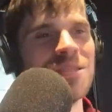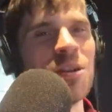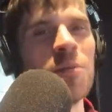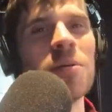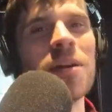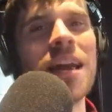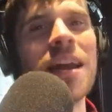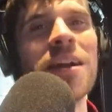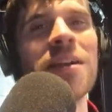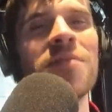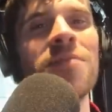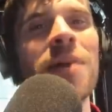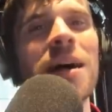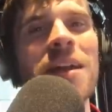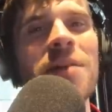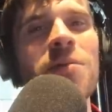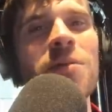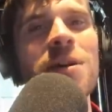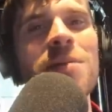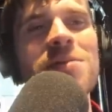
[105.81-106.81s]
Don't care if
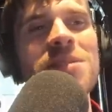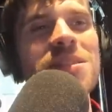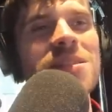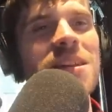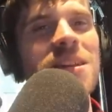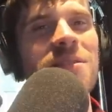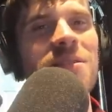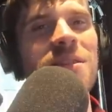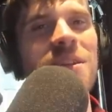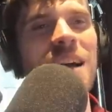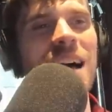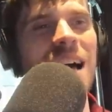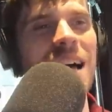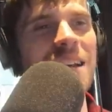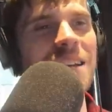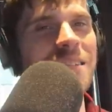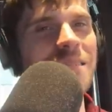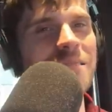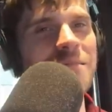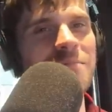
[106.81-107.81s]
Monty Williams is there or
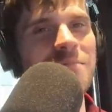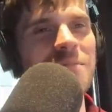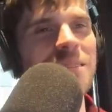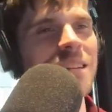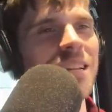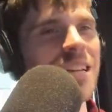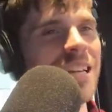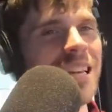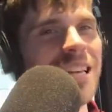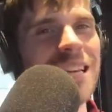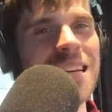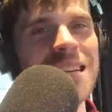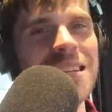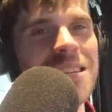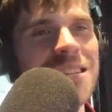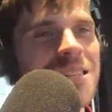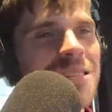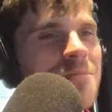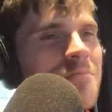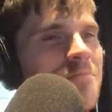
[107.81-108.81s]
not. He
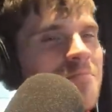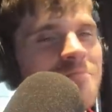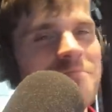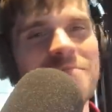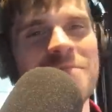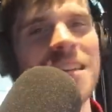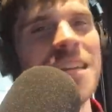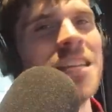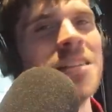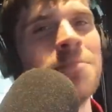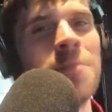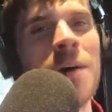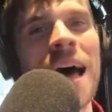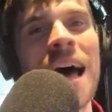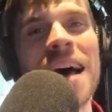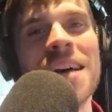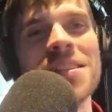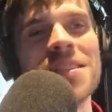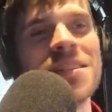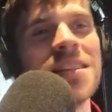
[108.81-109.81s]
is. He's
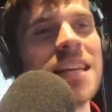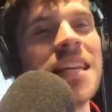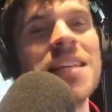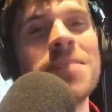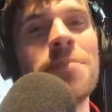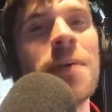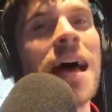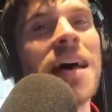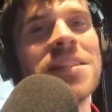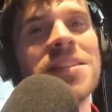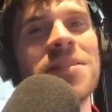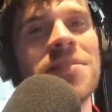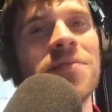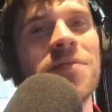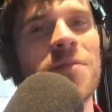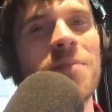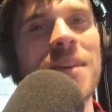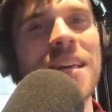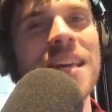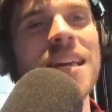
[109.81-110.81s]
passed it
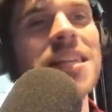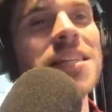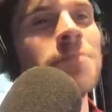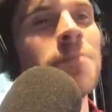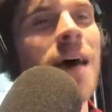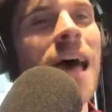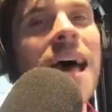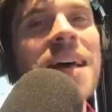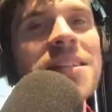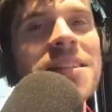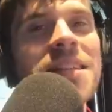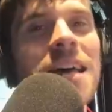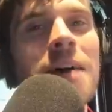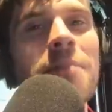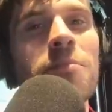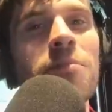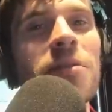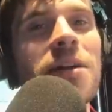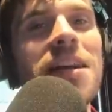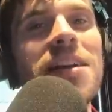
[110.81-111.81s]
for me. He is past
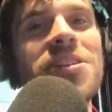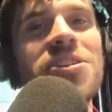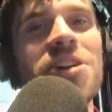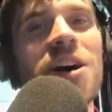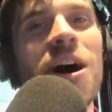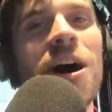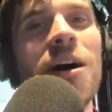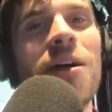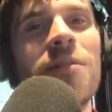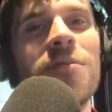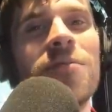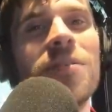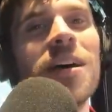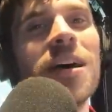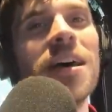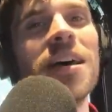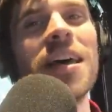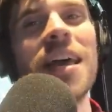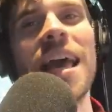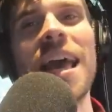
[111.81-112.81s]
that bridge of
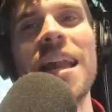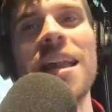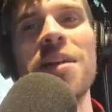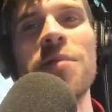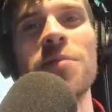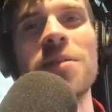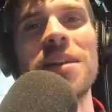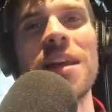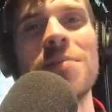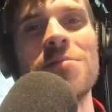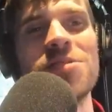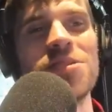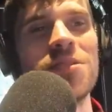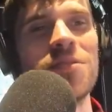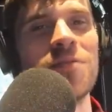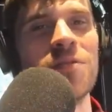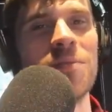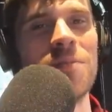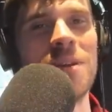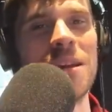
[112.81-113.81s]
any redemption
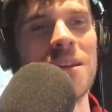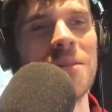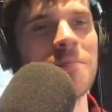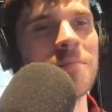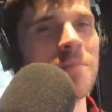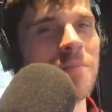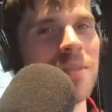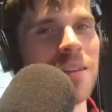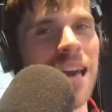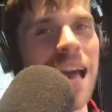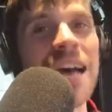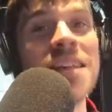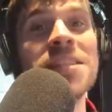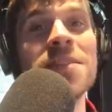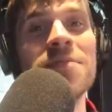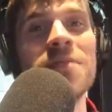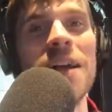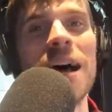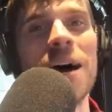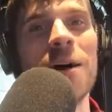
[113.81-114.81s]
for me. As
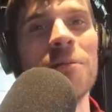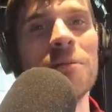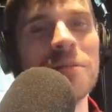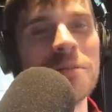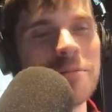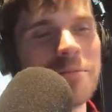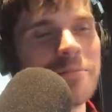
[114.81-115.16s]
of now.